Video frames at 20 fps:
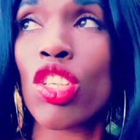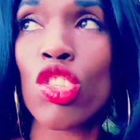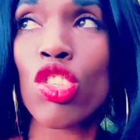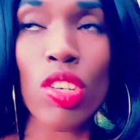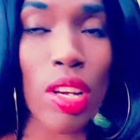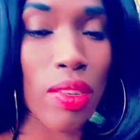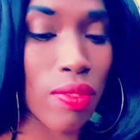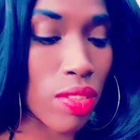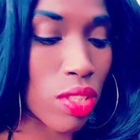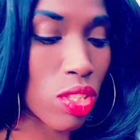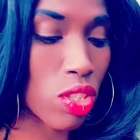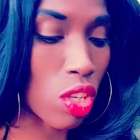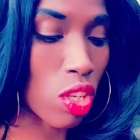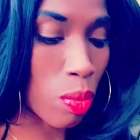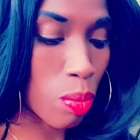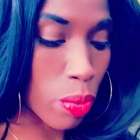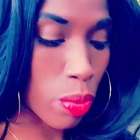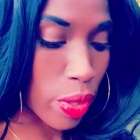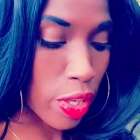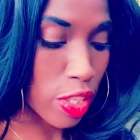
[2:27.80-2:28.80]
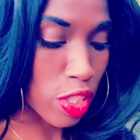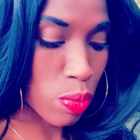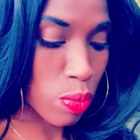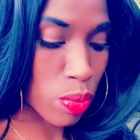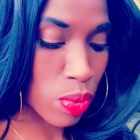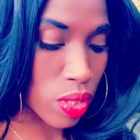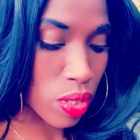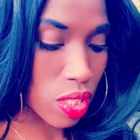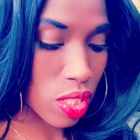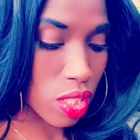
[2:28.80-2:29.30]
to travel somewhere,
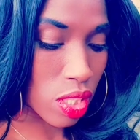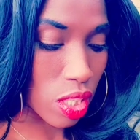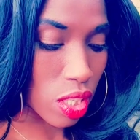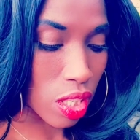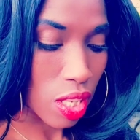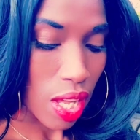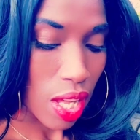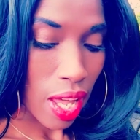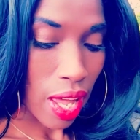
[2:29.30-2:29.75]
Spirit say.